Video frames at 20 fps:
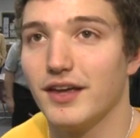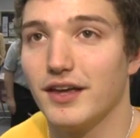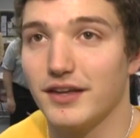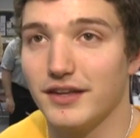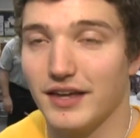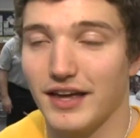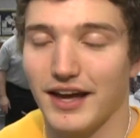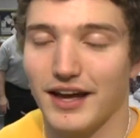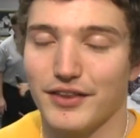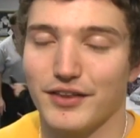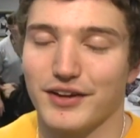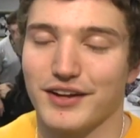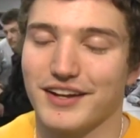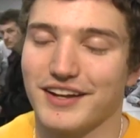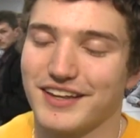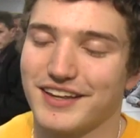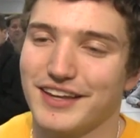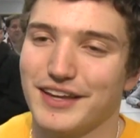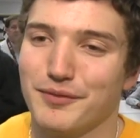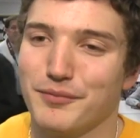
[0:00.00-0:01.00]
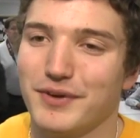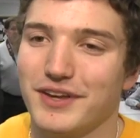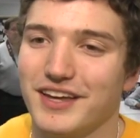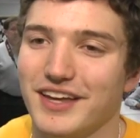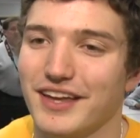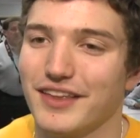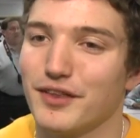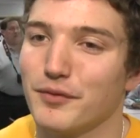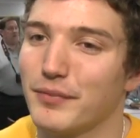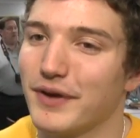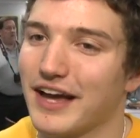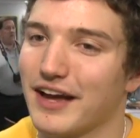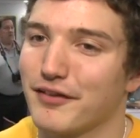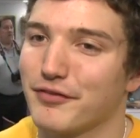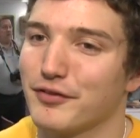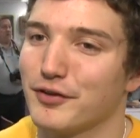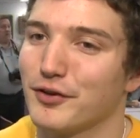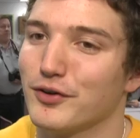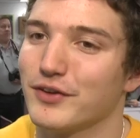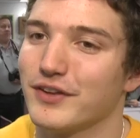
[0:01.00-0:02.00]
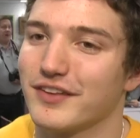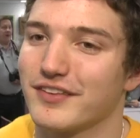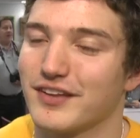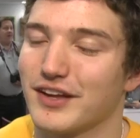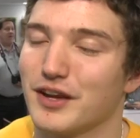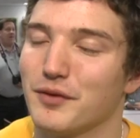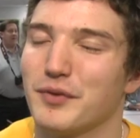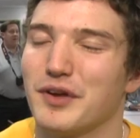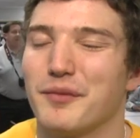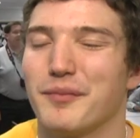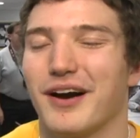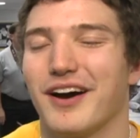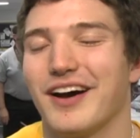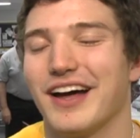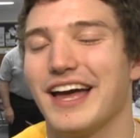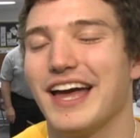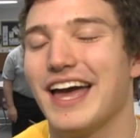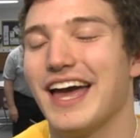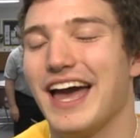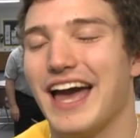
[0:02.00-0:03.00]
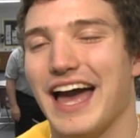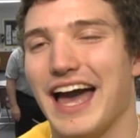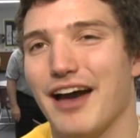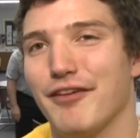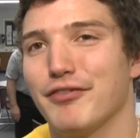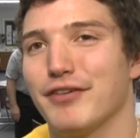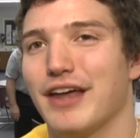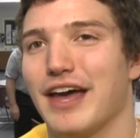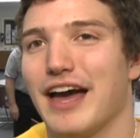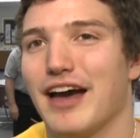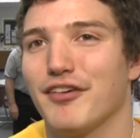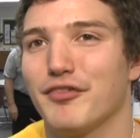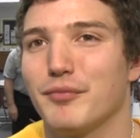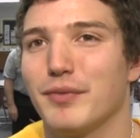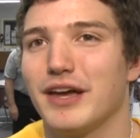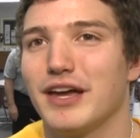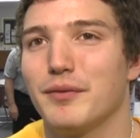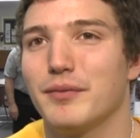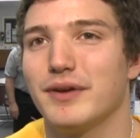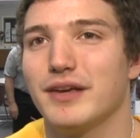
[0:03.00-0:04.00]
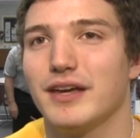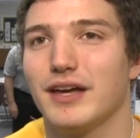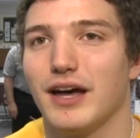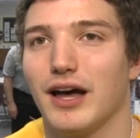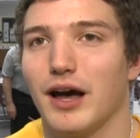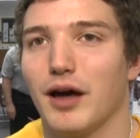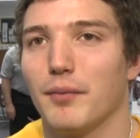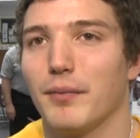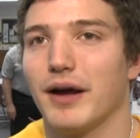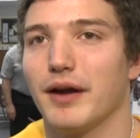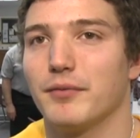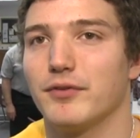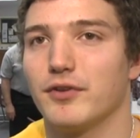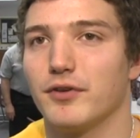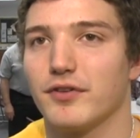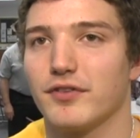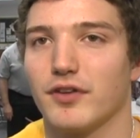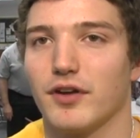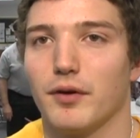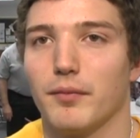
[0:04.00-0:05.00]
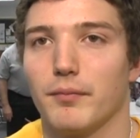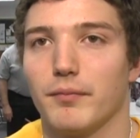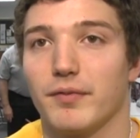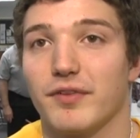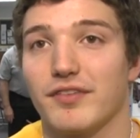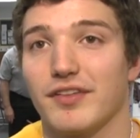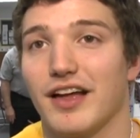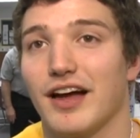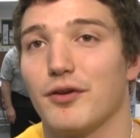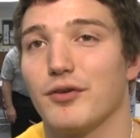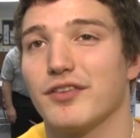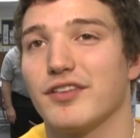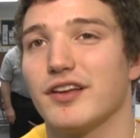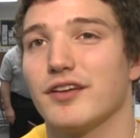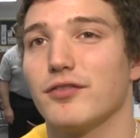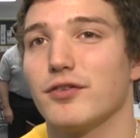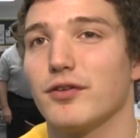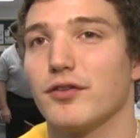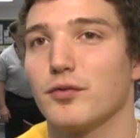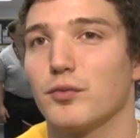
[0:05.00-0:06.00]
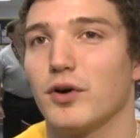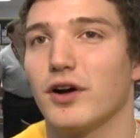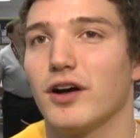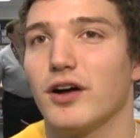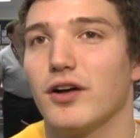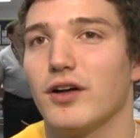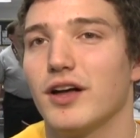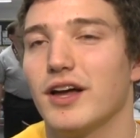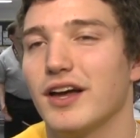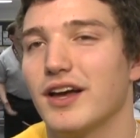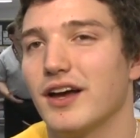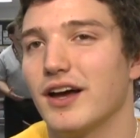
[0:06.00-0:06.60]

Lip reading: Yeah, they're going to keep me in the backfield. It's going to be about half and half, maybe. I might do some slot receiver as well.